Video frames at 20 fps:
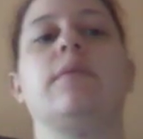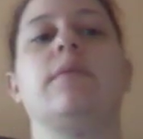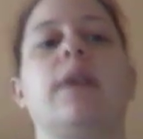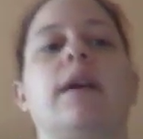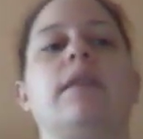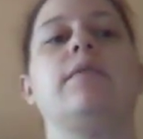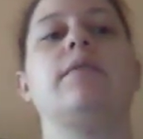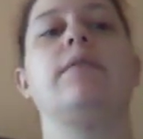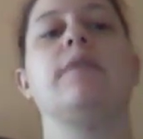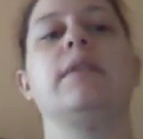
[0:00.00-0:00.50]

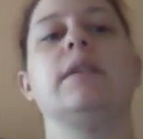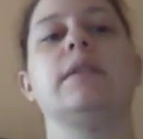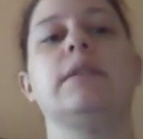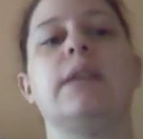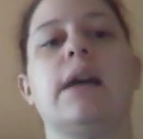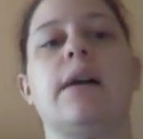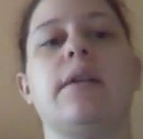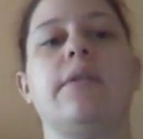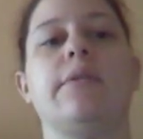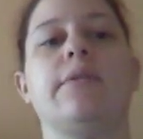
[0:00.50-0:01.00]
had filled
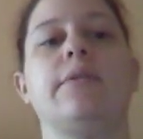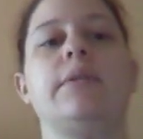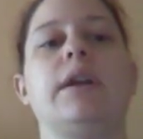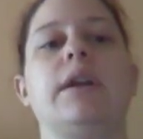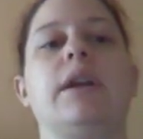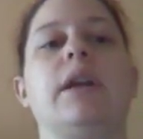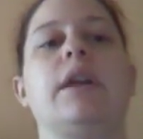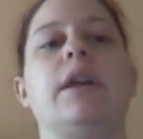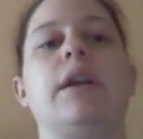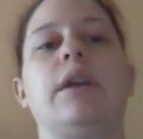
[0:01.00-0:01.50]
out,
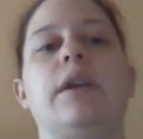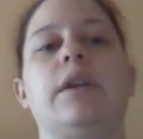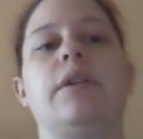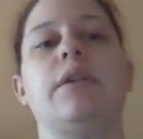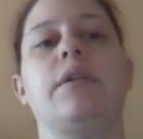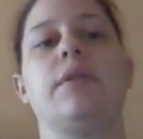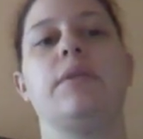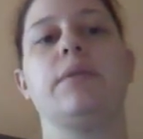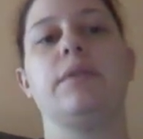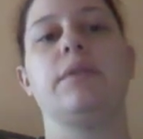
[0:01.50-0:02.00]

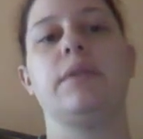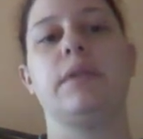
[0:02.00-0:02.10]
the